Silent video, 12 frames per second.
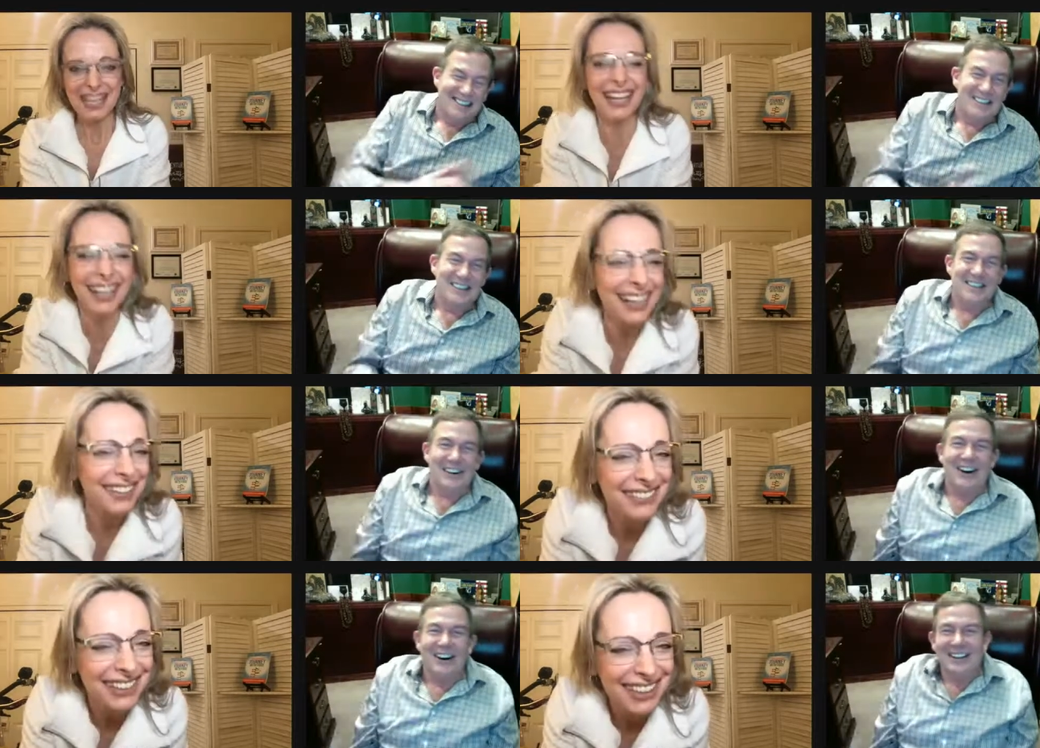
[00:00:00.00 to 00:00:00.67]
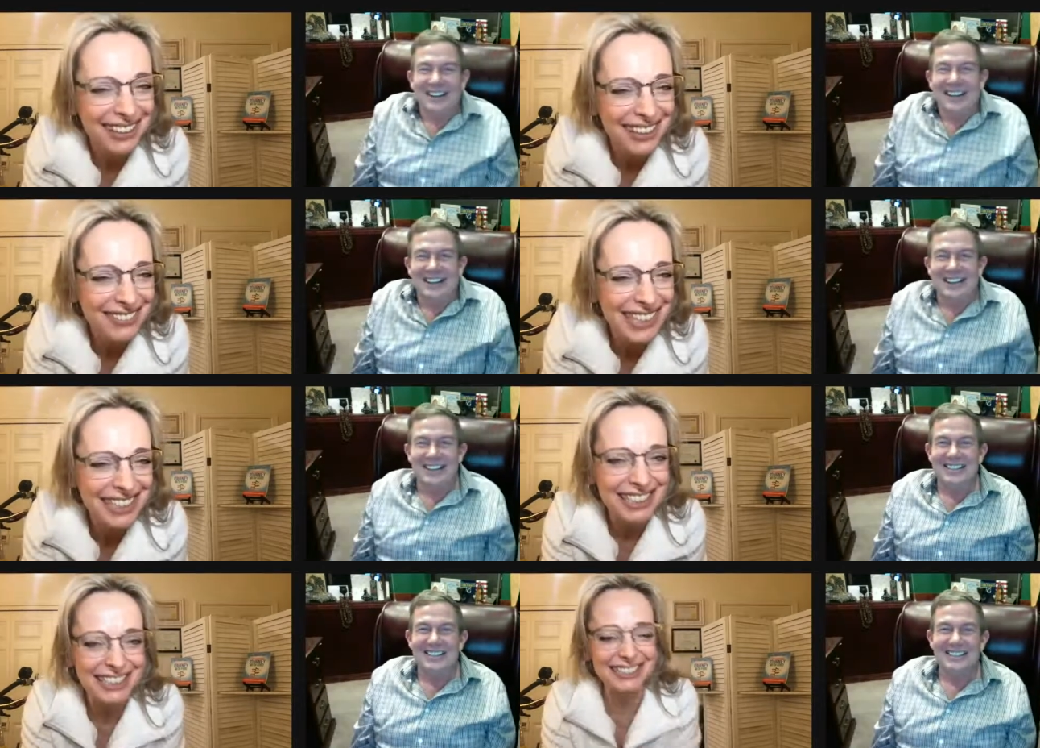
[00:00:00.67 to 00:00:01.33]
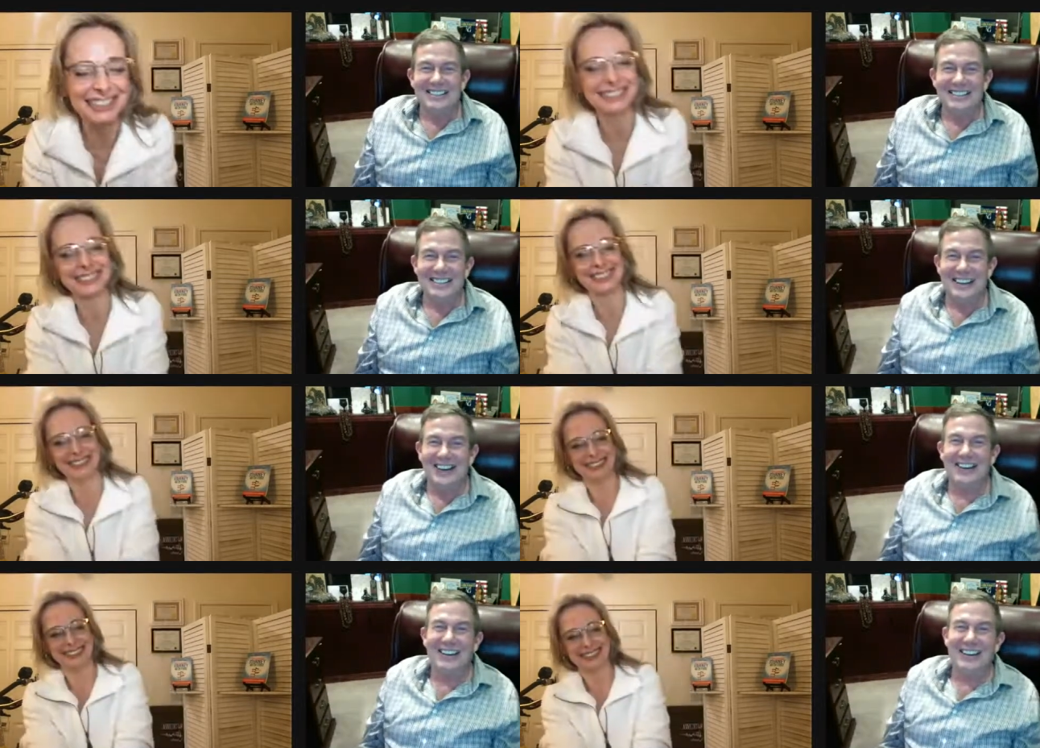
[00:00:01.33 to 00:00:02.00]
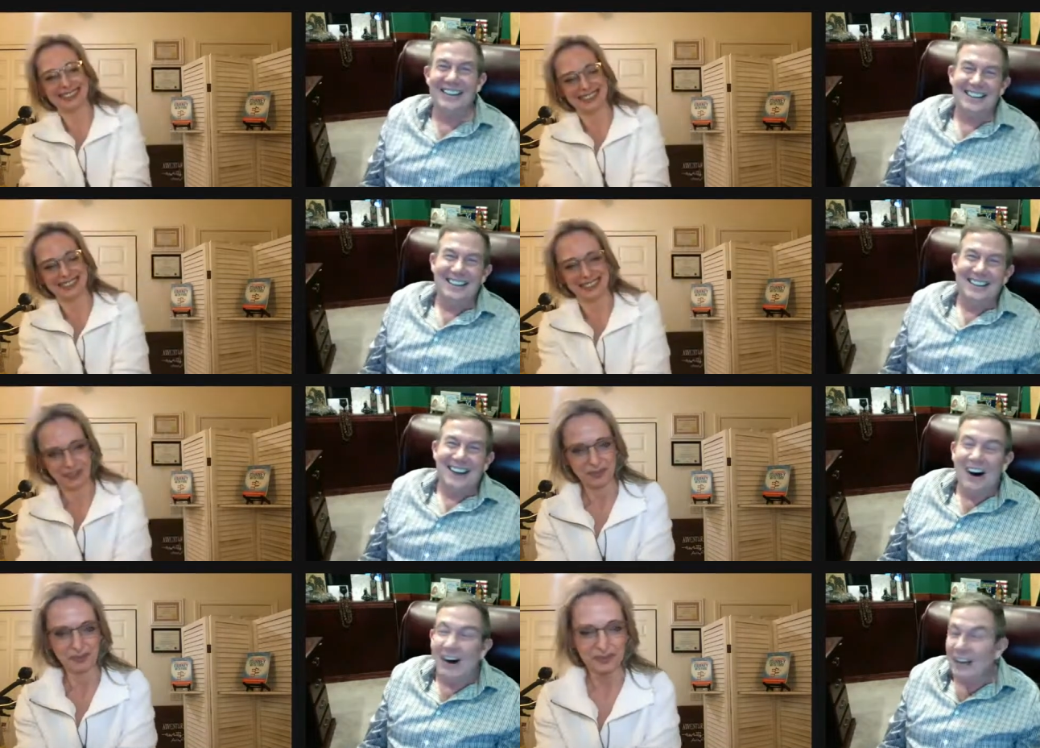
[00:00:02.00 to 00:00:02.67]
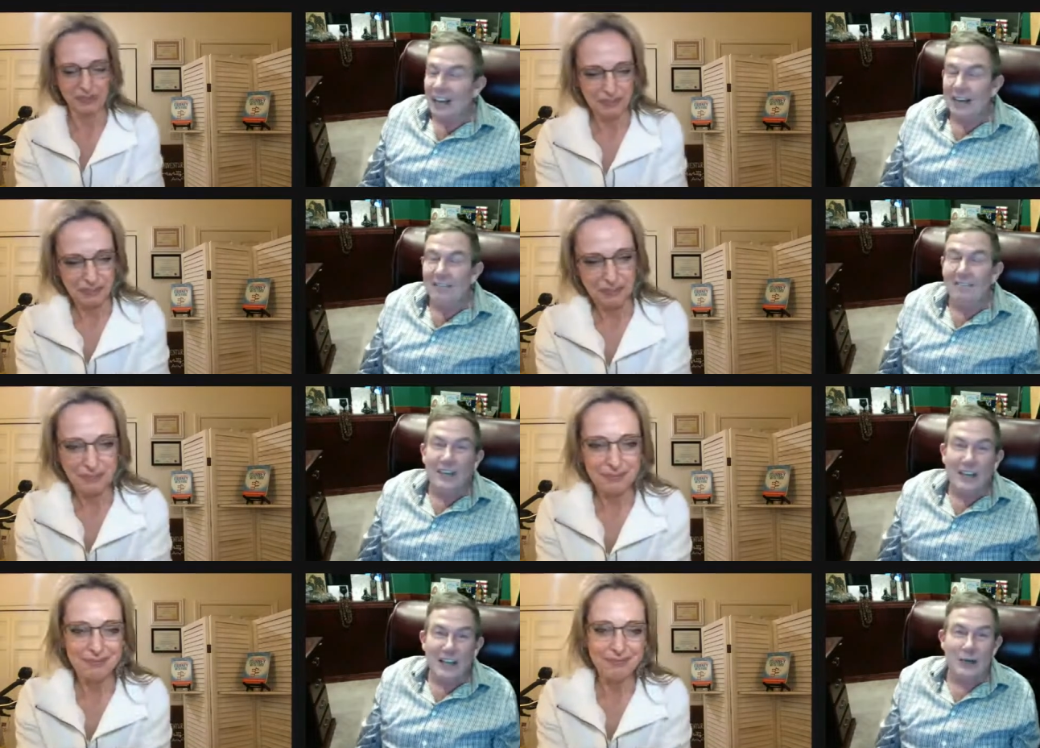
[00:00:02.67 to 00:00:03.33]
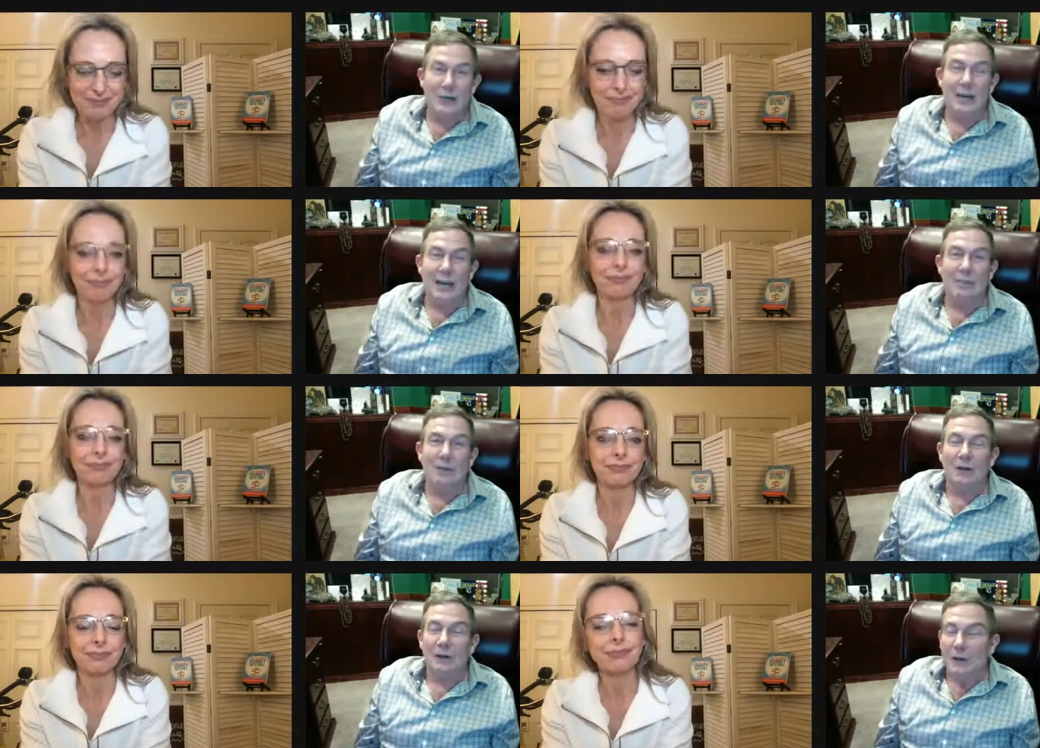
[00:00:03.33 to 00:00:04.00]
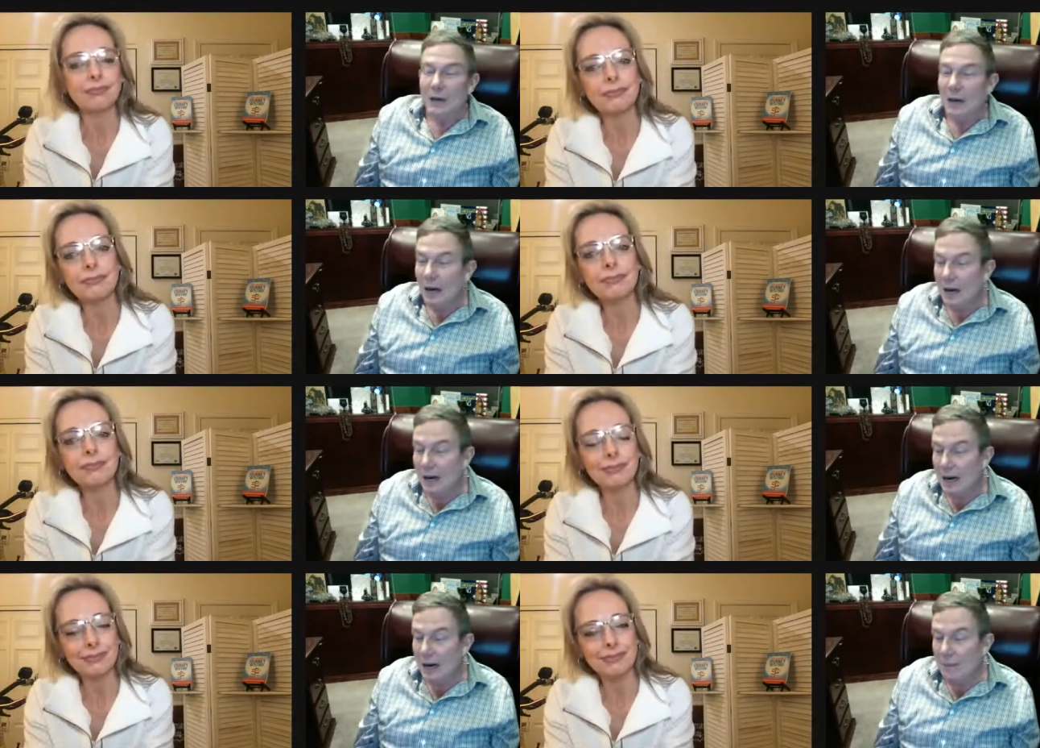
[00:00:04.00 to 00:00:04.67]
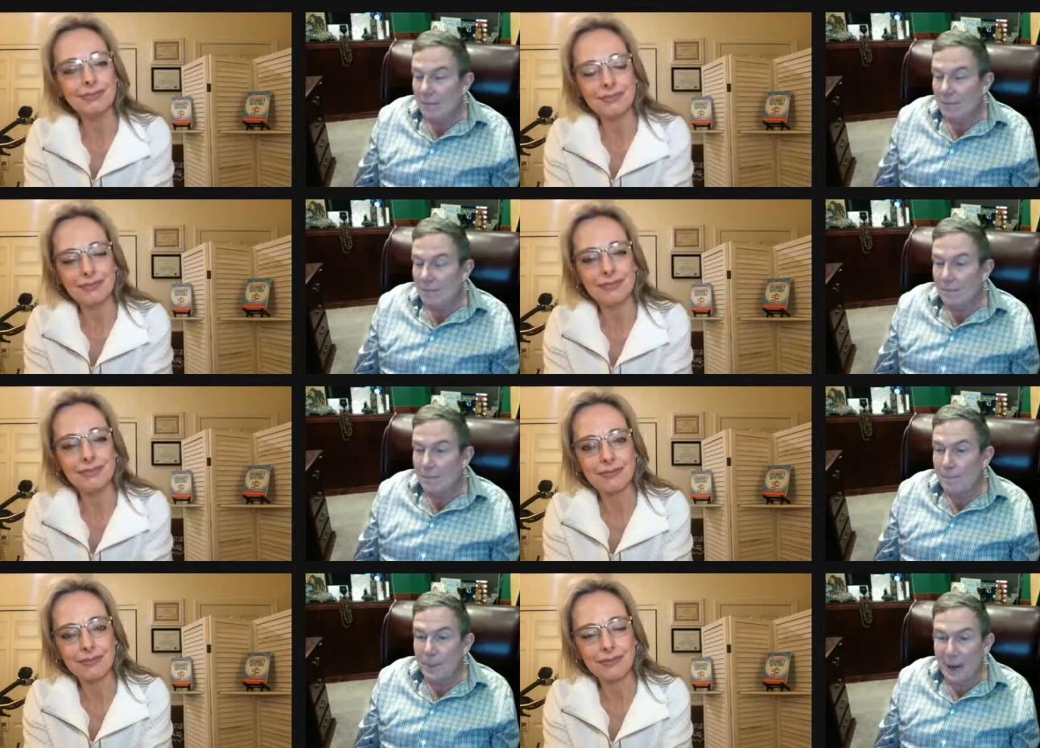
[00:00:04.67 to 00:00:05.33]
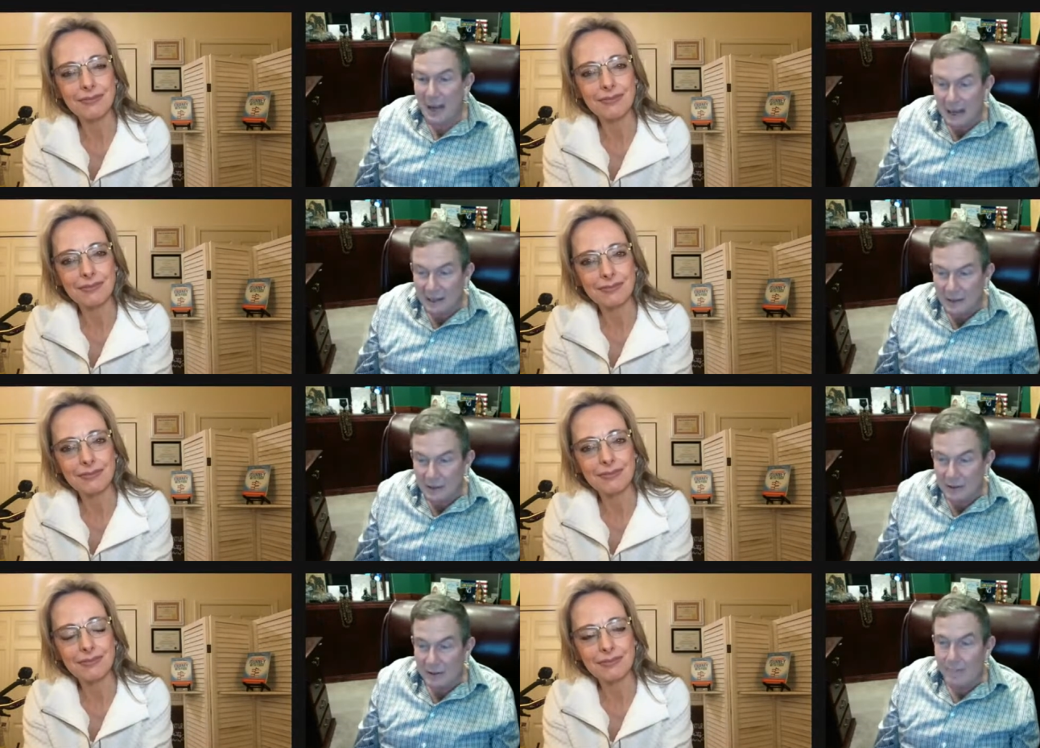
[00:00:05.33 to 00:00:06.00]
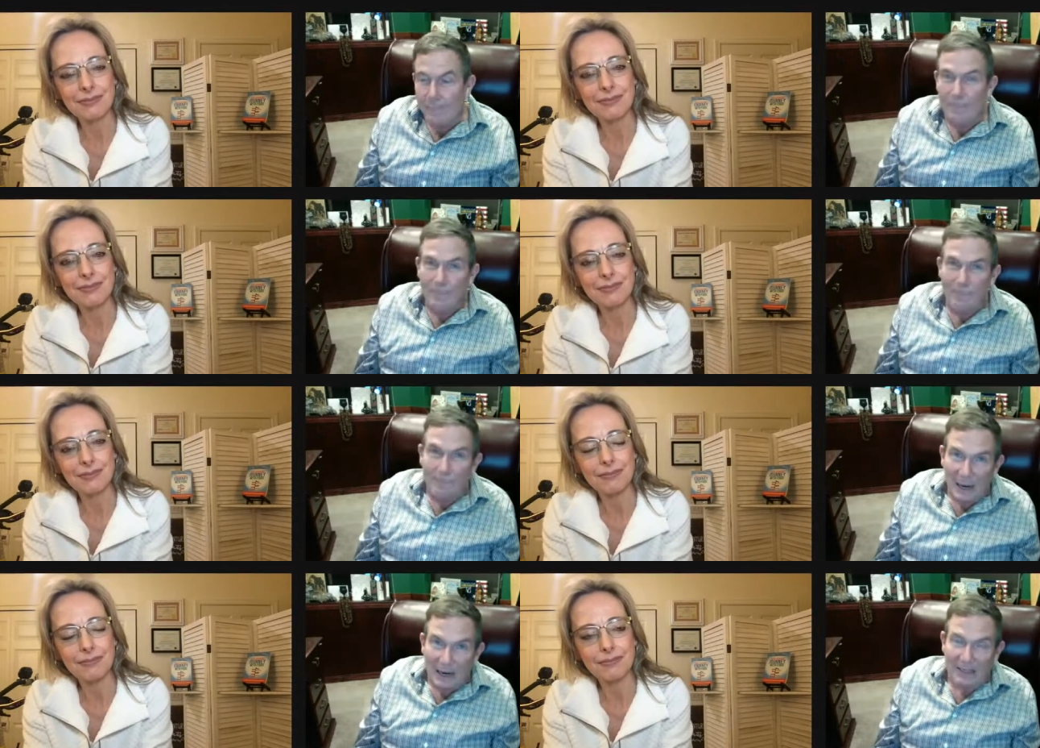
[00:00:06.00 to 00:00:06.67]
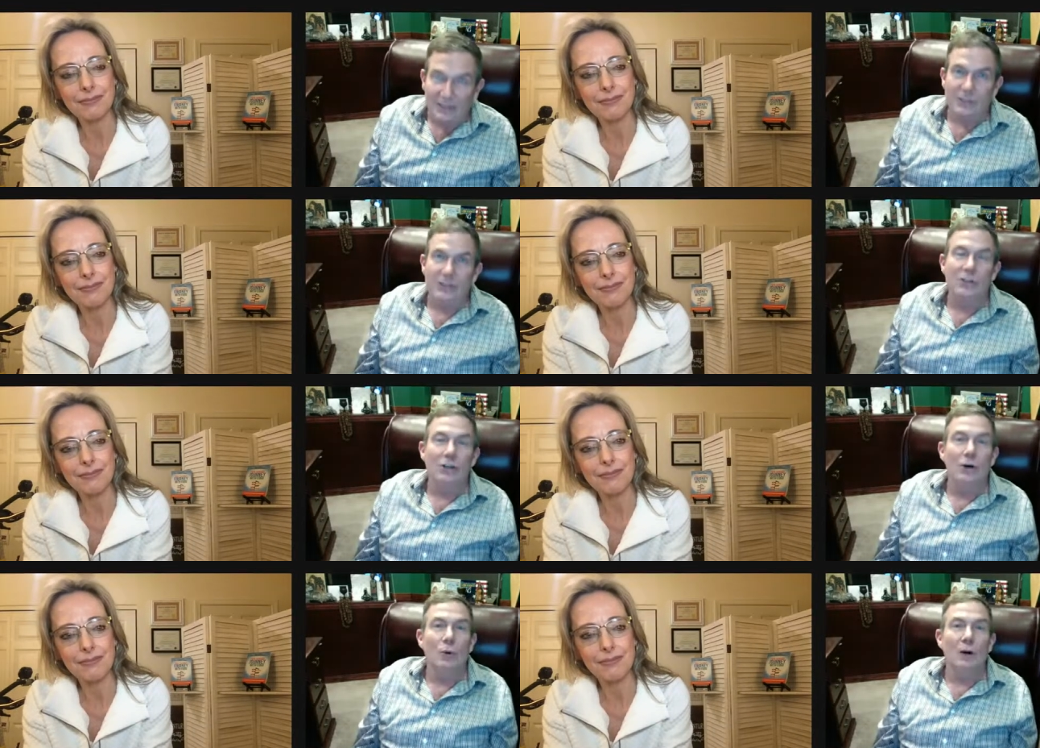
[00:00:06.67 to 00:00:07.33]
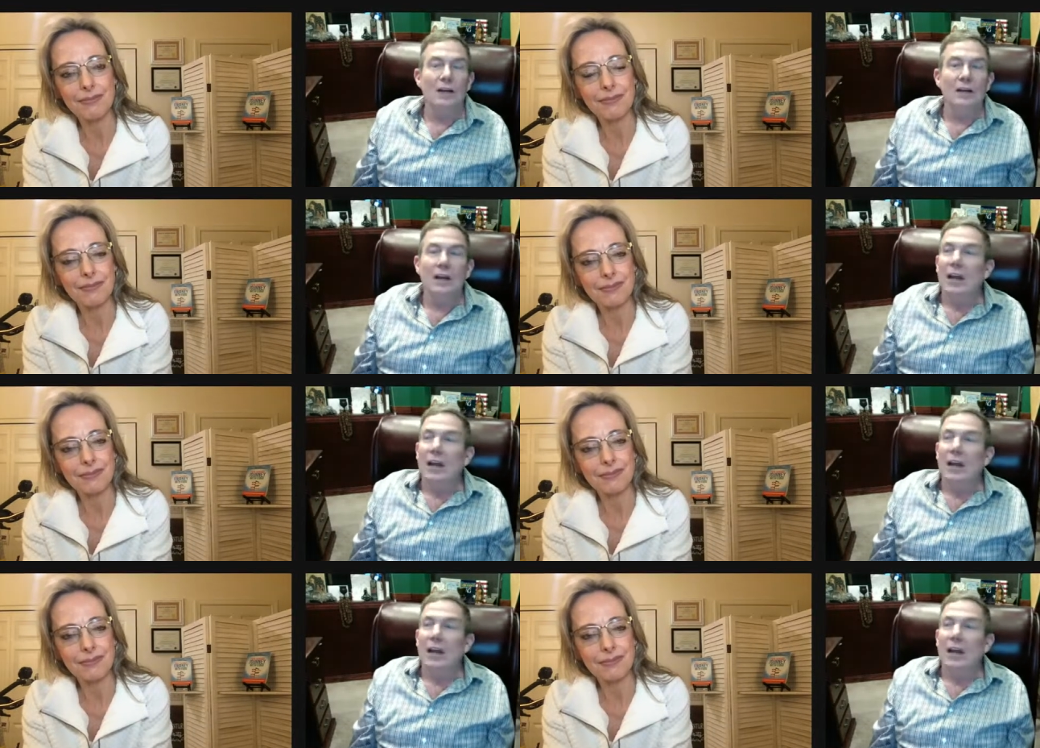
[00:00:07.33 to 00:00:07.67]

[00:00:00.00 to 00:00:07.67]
Speaker 1: I'm looking.
Speaker 2: All right, online video gamer. Um, but, but you know what?